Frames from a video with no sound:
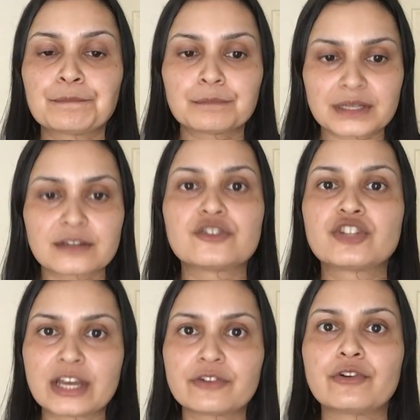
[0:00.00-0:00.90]
But in
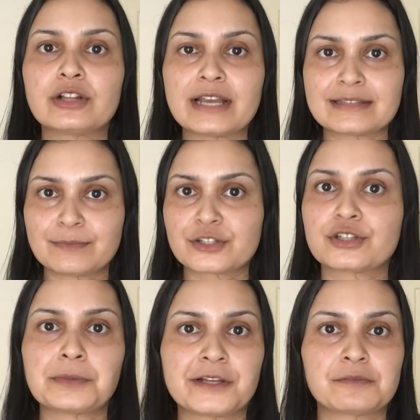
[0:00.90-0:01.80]
general, as much
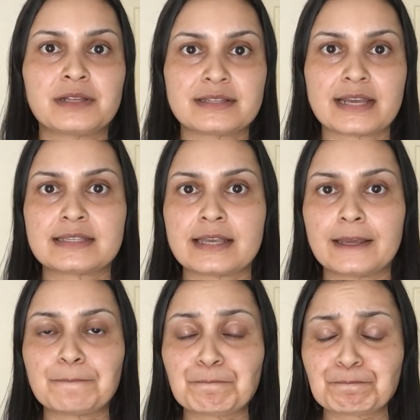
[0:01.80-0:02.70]
as possible, as I
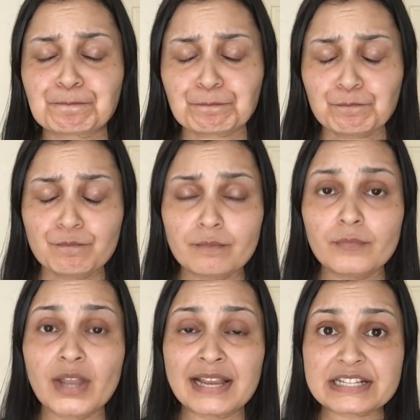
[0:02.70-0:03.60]
said,
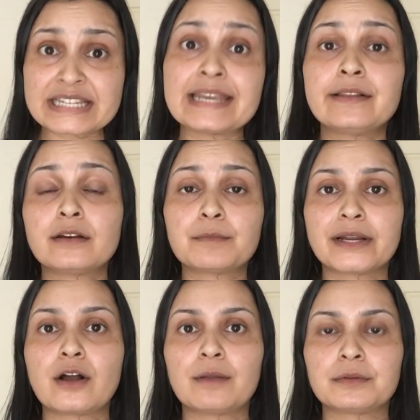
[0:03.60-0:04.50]
I tailor
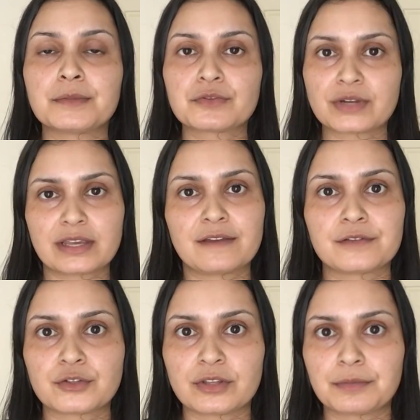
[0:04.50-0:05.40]
my compliments when I give
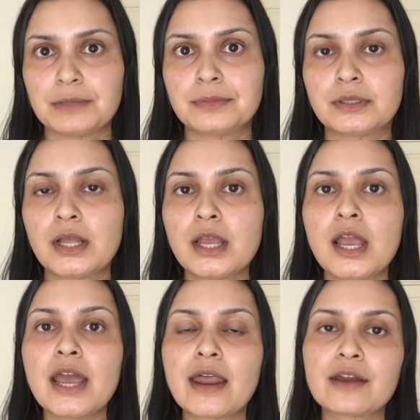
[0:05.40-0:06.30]
it to other people.
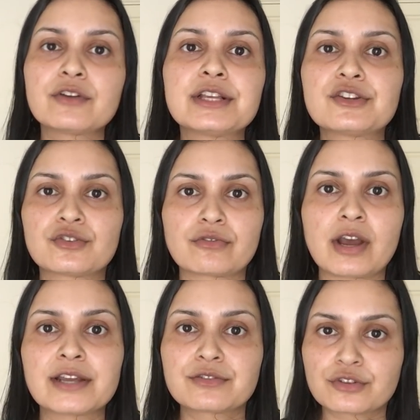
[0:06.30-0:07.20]
And I really
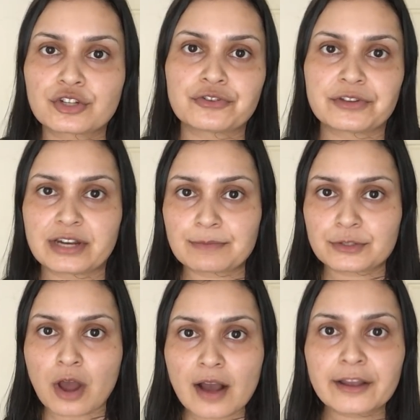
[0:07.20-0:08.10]
try to ensure that I'm
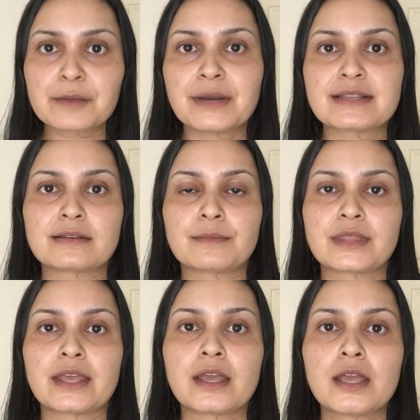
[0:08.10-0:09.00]
talking about
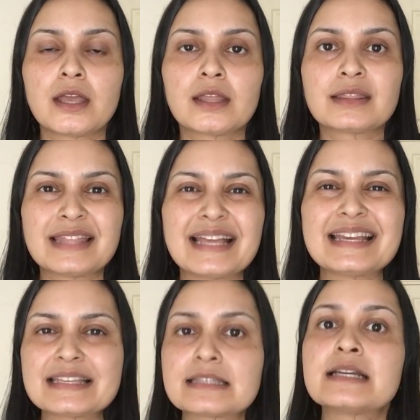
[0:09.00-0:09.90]
something
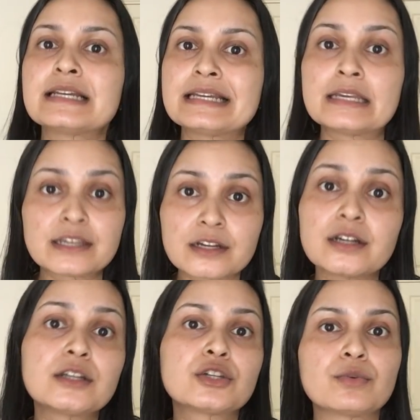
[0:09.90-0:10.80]
that is
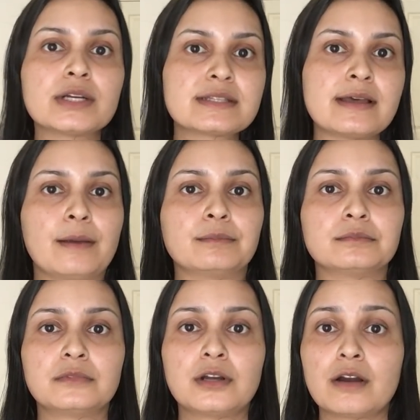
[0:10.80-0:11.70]
geared towards them,
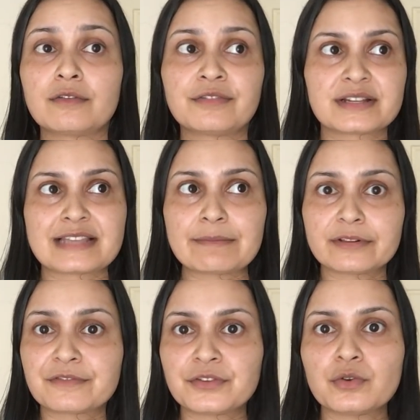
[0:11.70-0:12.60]
for
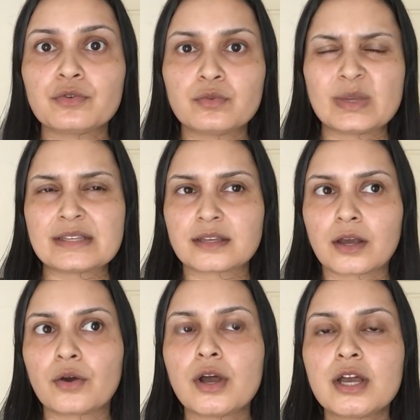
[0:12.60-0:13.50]
example, a few weeks
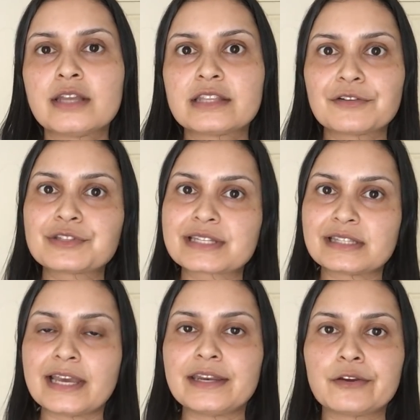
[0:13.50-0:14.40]
ago, there was this
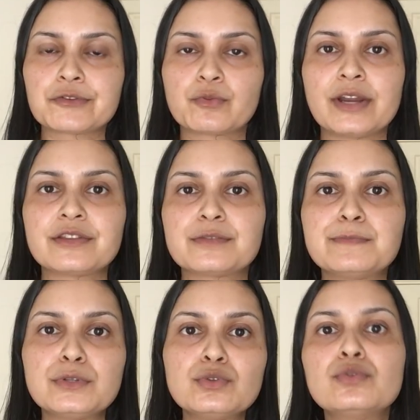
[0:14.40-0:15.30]
lady who was wearing this
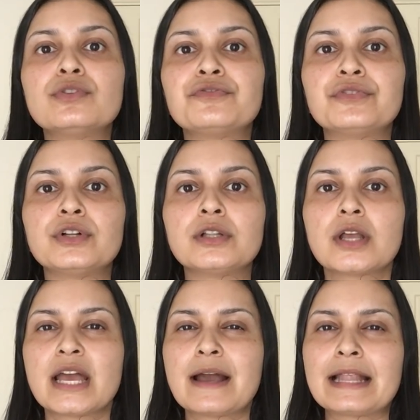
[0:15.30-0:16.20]
beautiful
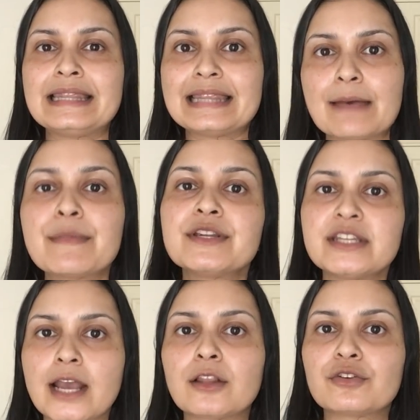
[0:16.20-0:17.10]

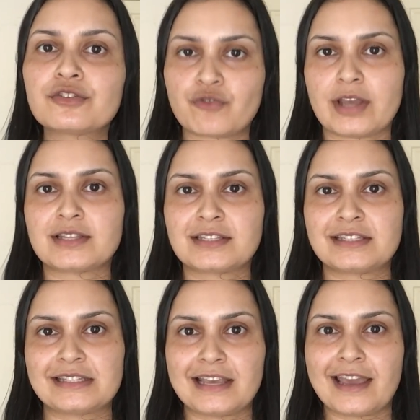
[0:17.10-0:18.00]
lemon yellow
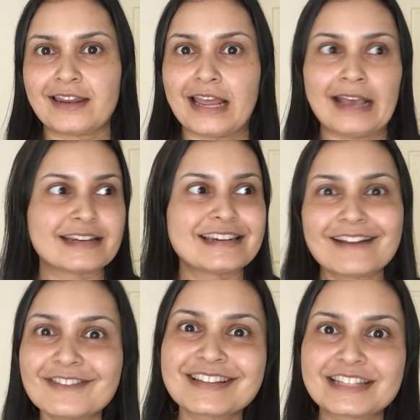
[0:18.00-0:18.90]
dress. And I had
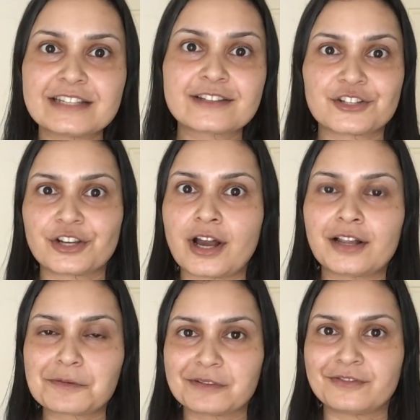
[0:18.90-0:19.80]
never seen such a
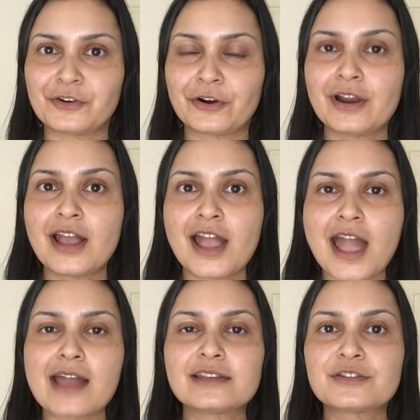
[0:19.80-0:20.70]
color before.
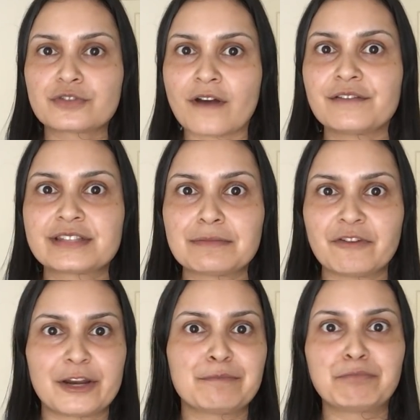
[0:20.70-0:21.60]
And she was obviously
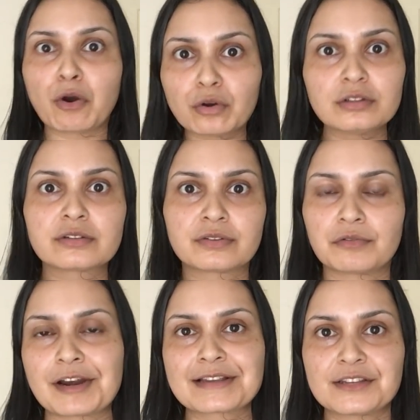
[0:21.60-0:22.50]
very bold for
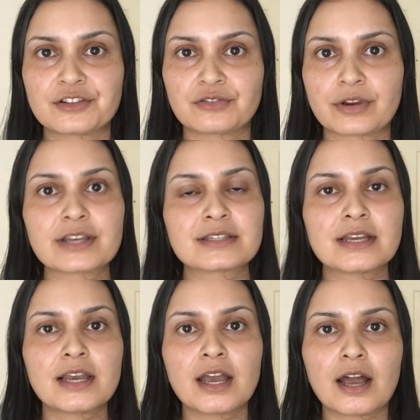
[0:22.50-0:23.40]
wearing such a dress
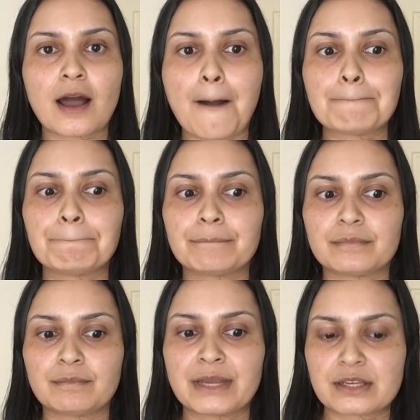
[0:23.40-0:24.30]
um,
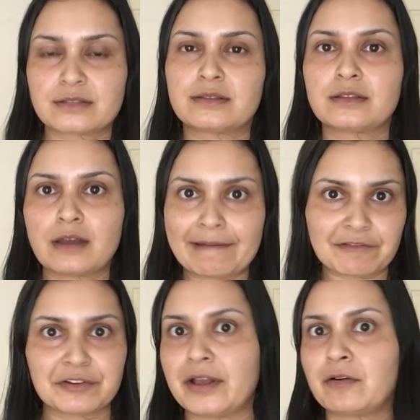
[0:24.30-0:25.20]
because
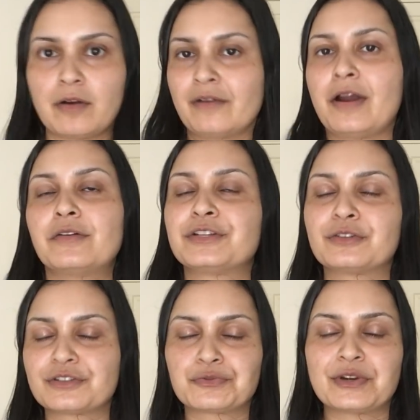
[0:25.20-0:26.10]
everyone around you
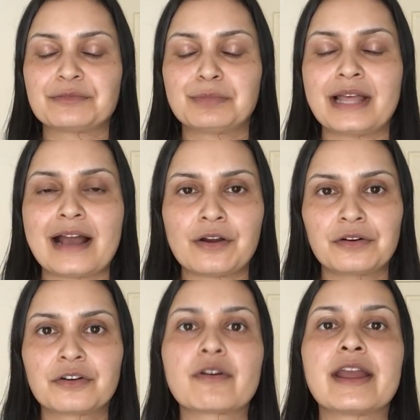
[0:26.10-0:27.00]
know, just wears black
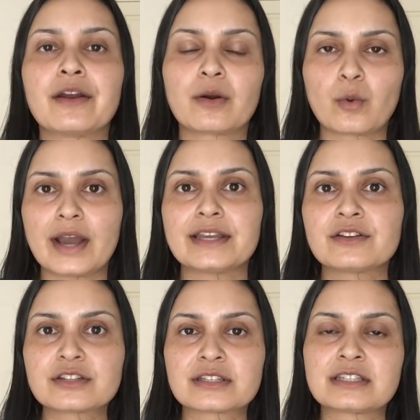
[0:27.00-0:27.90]
or gray or white, you
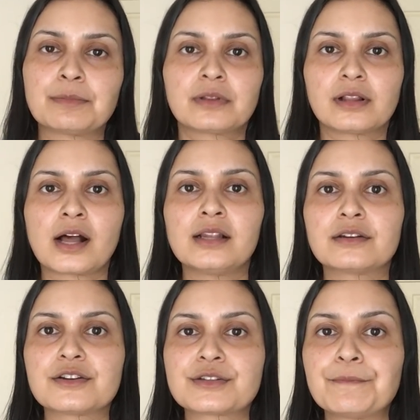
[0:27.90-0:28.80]
know, just typical
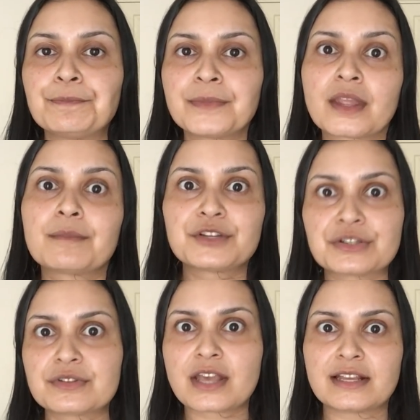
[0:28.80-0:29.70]
colors. But
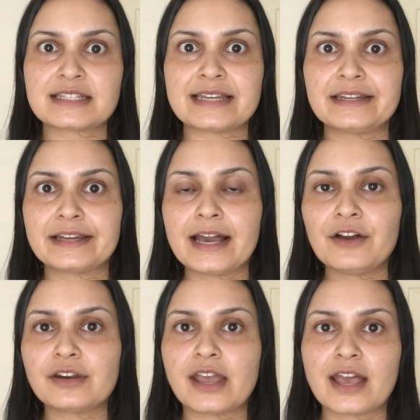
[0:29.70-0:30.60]
she was kind of standing
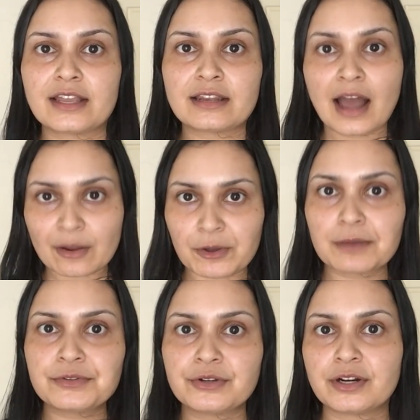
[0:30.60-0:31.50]
out. And I went
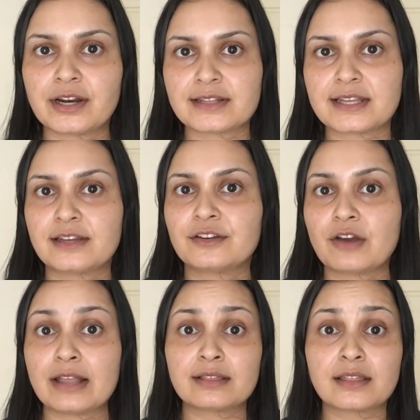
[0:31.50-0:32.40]
up to her and I said, You
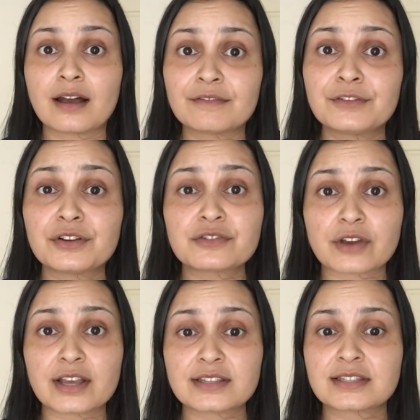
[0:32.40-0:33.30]
know, I love your
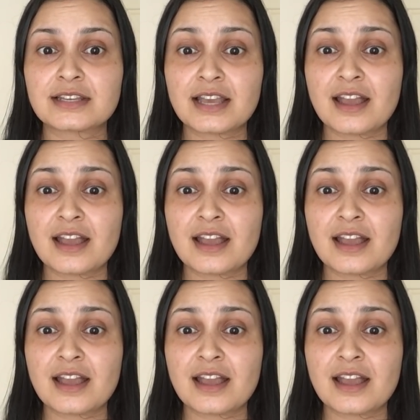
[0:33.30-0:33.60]
dress.